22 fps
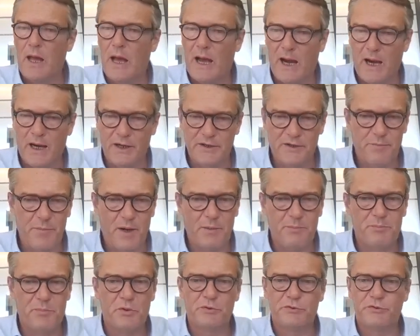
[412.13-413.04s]
either by
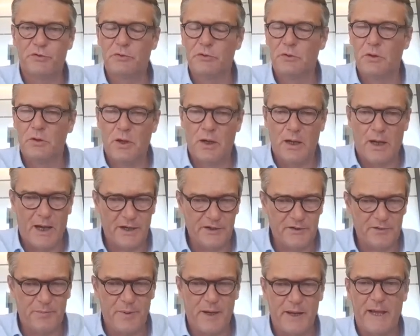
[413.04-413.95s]
portal,
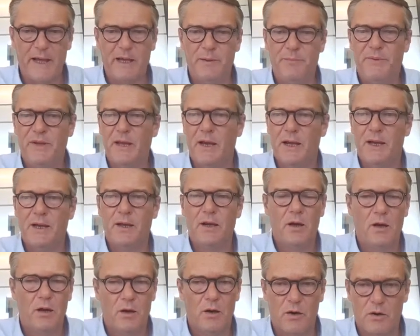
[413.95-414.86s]
either by API
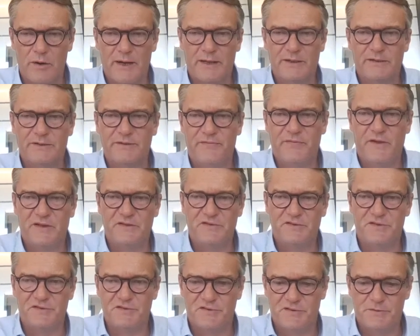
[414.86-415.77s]
or
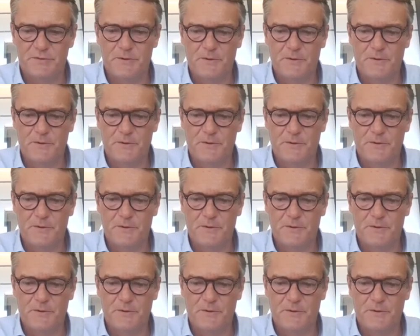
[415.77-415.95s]
interfaces.